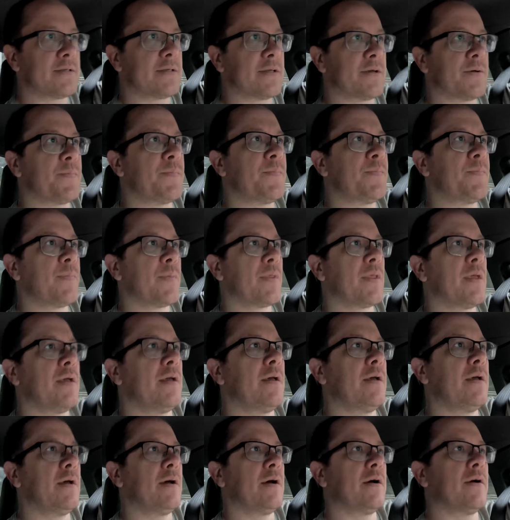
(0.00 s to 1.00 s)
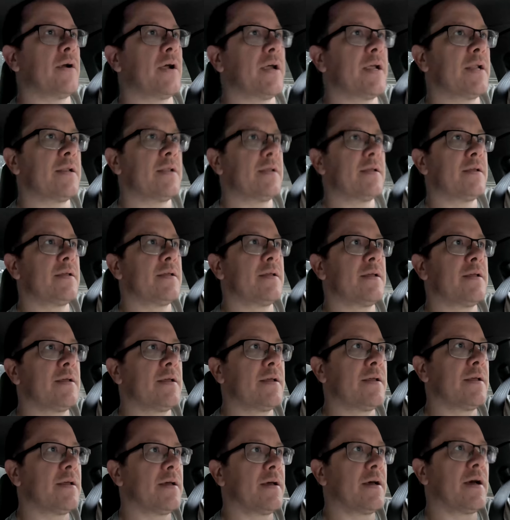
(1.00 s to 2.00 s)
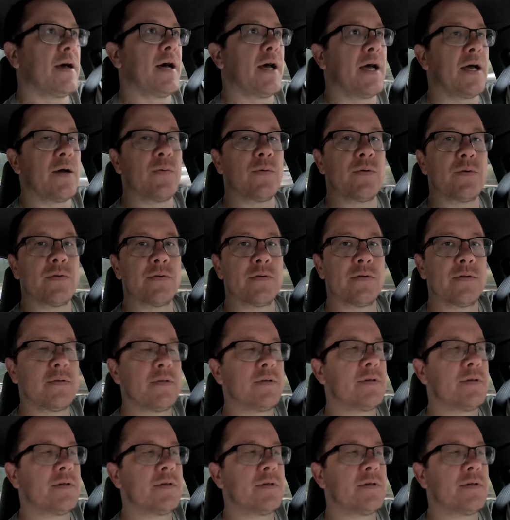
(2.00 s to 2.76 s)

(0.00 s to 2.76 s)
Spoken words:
So, all right, I will